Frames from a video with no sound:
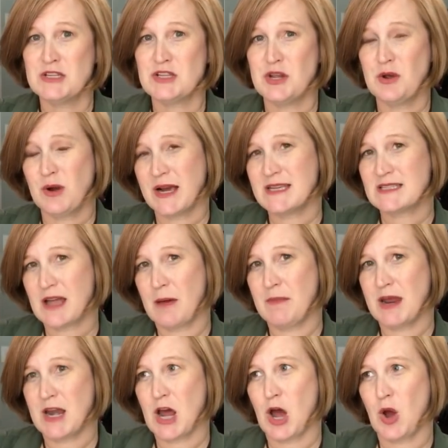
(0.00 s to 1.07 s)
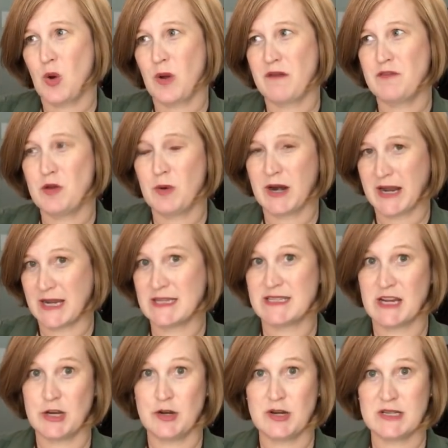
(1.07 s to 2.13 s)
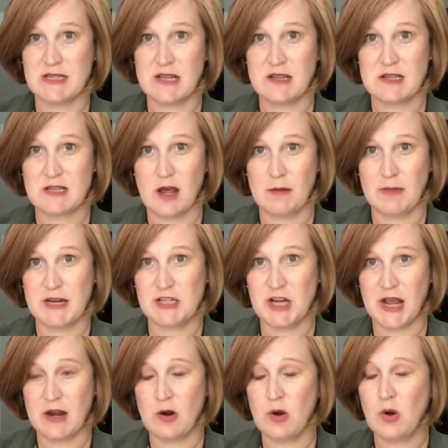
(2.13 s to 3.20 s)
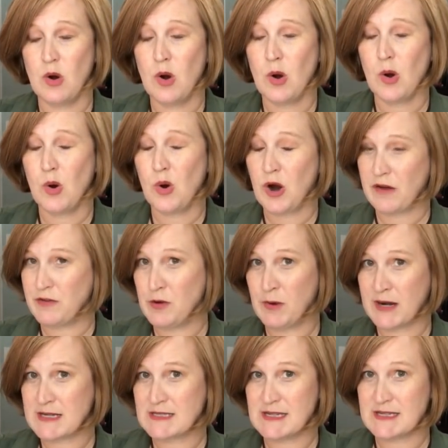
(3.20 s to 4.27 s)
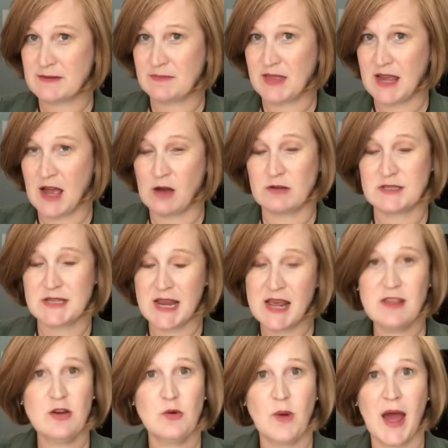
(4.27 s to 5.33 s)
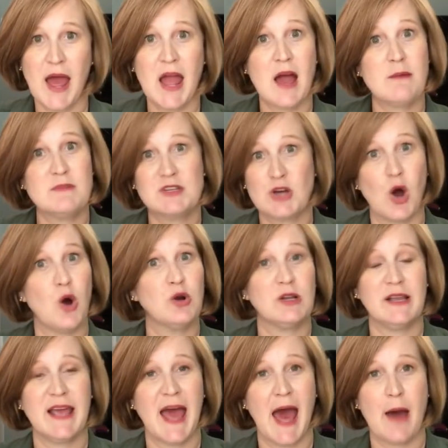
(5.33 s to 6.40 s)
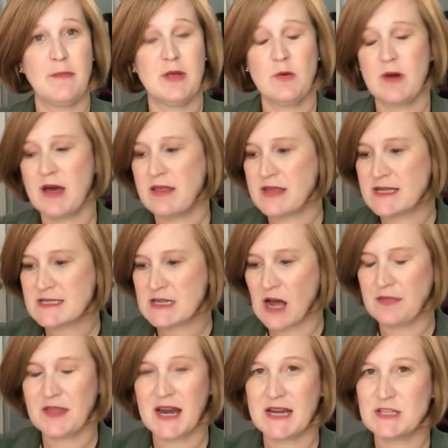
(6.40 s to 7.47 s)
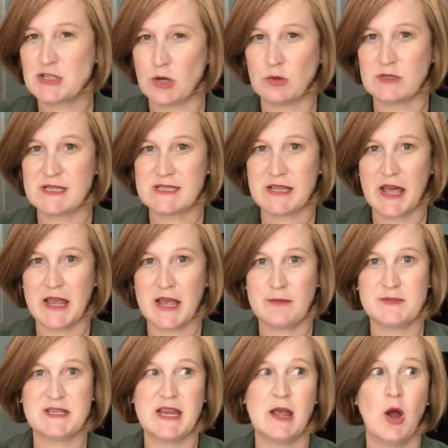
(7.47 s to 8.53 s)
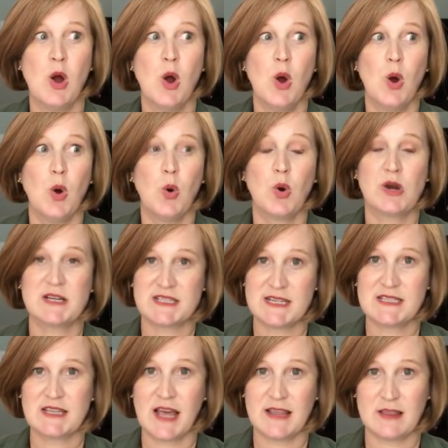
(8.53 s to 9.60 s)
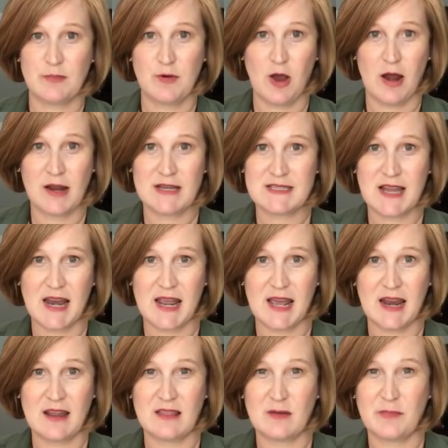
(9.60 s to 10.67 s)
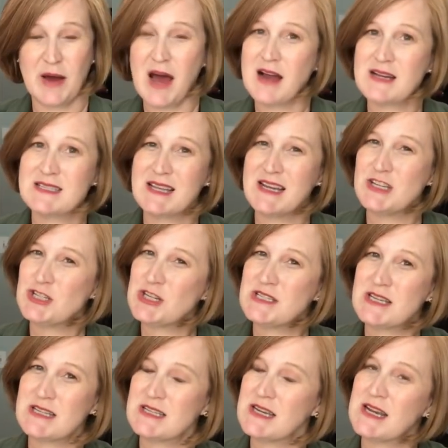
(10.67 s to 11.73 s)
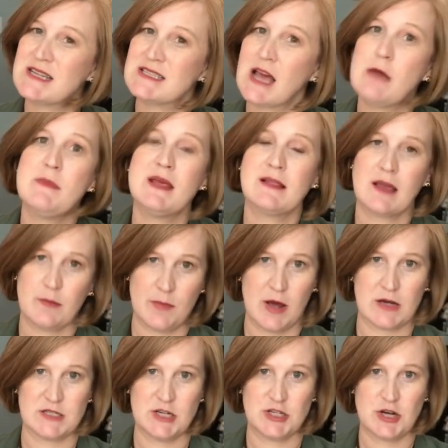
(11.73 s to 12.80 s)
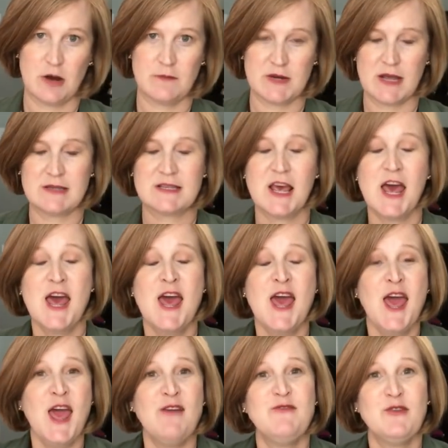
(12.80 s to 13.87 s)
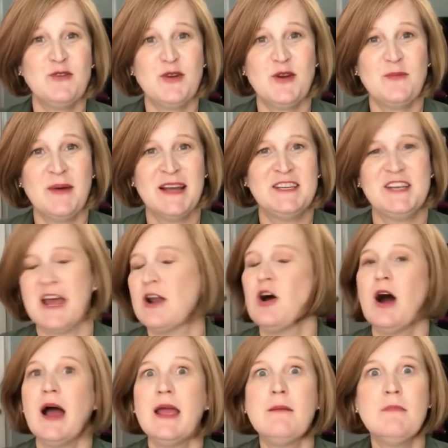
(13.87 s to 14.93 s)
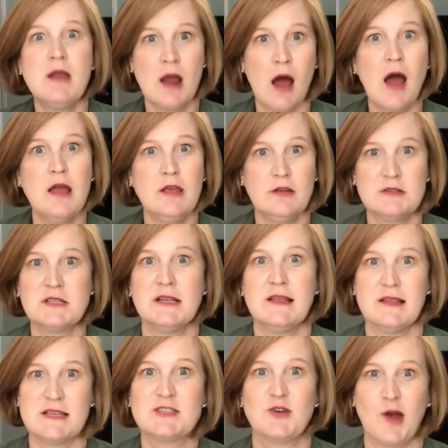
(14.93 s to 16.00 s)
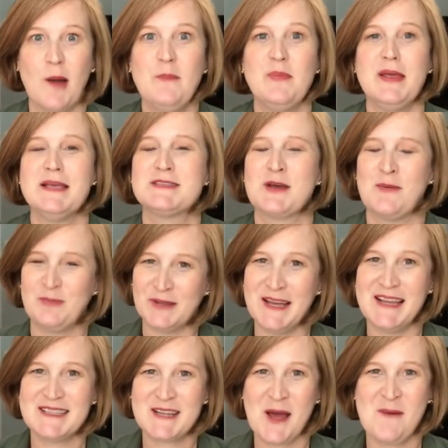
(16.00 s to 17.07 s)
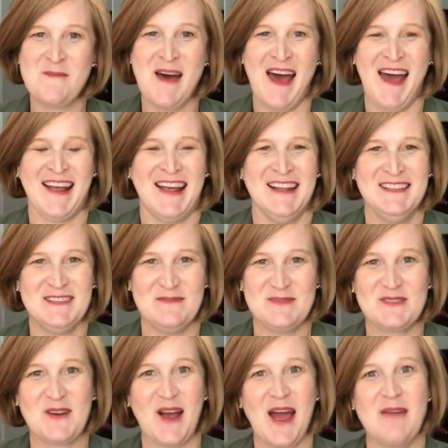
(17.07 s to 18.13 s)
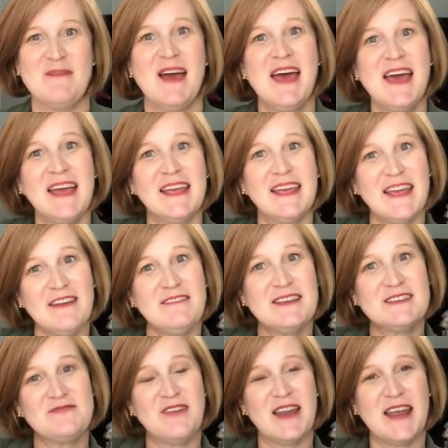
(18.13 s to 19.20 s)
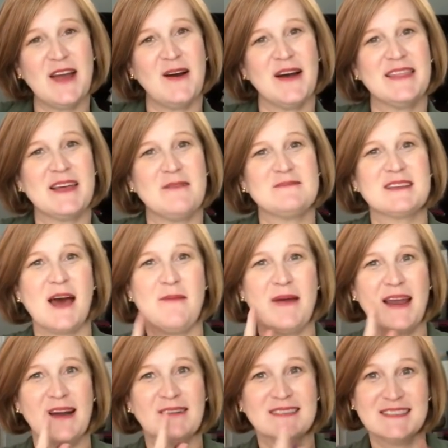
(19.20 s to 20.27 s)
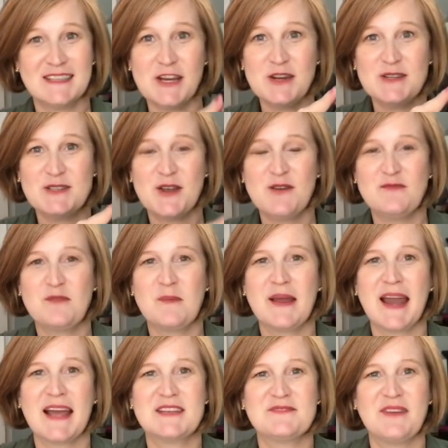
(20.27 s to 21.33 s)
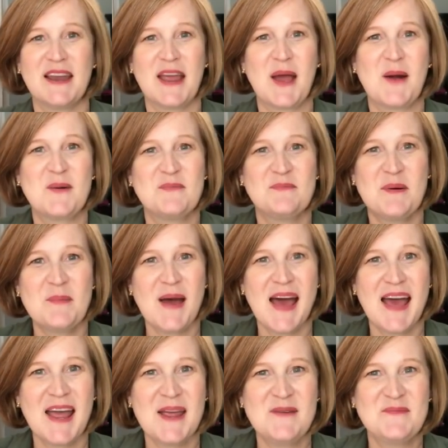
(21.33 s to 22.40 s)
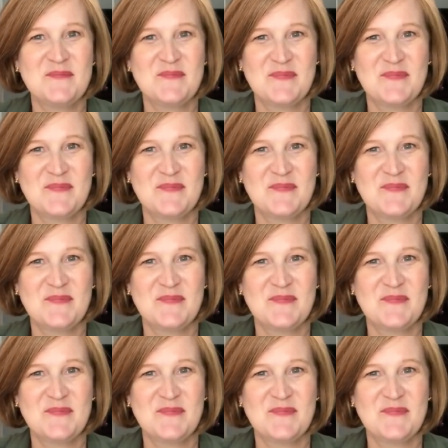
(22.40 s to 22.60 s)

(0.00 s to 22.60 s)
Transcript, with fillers: So you guys let me know if you want to continue to see this on my channel or if you want to see something else. Either way, I'm totally happy with. It's not that I don't dislike Ipsy or dislike the products that I get in the box. It just doesn't excite me like BoxyCharm does. If you're new to my channel, I am not usually this grumpy, so please come back and subscribe. Give this video a thumbs up, and I will see you soon for my next video. Bye-bye.